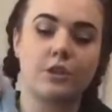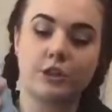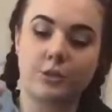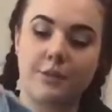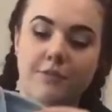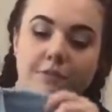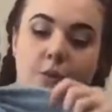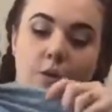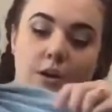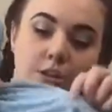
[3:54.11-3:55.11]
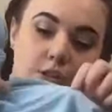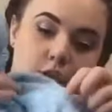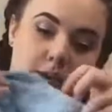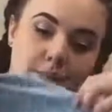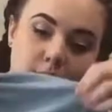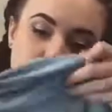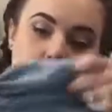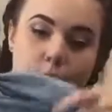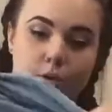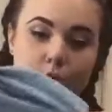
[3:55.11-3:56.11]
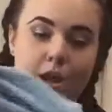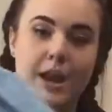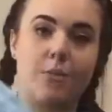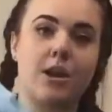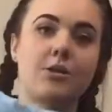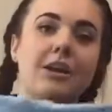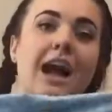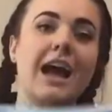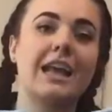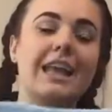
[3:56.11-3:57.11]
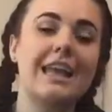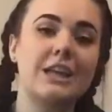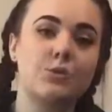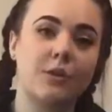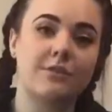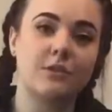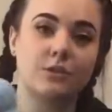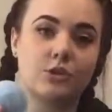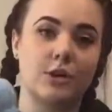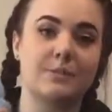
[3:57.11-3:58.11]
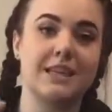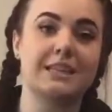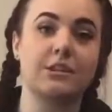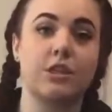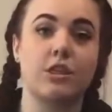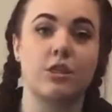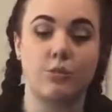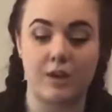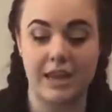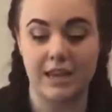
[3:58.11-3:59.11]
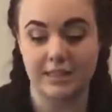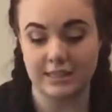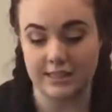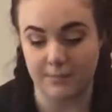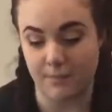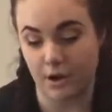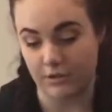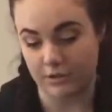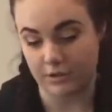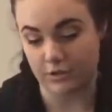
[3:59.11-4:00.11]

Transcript: There should be 4 strips total, and I want you to cut each one of those strips into 3 smaller